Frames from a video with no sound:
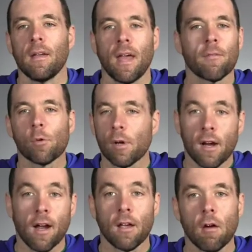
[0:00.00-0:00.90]

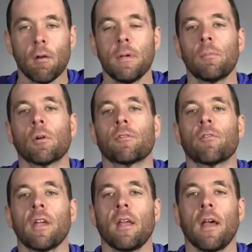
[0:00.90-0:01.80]
everywhere I go people are
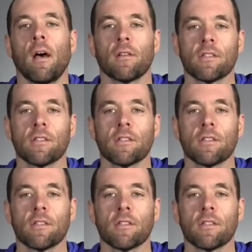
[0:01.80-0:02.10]
freaking out.